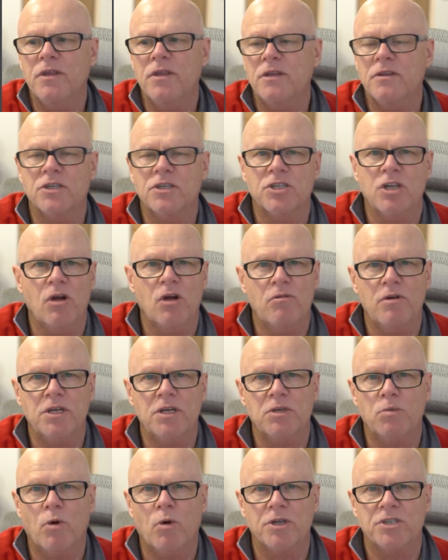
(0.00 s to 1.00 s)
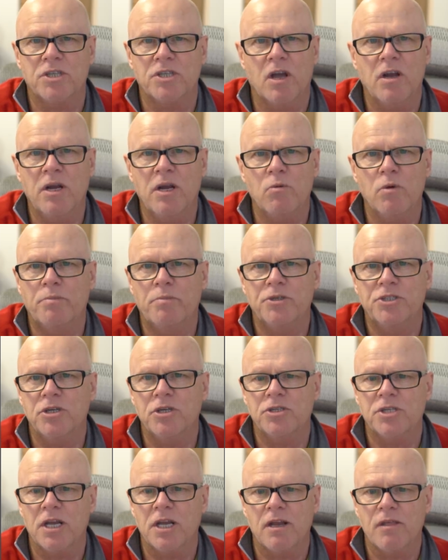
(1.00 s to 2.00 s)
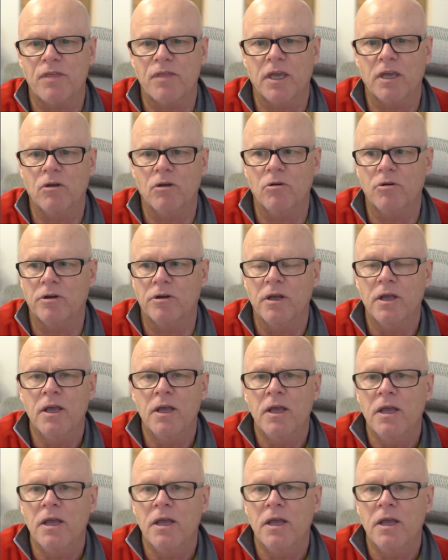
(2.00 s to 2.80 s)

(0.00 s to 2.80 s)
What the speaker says: then there's no reason why Sony would produce anything good.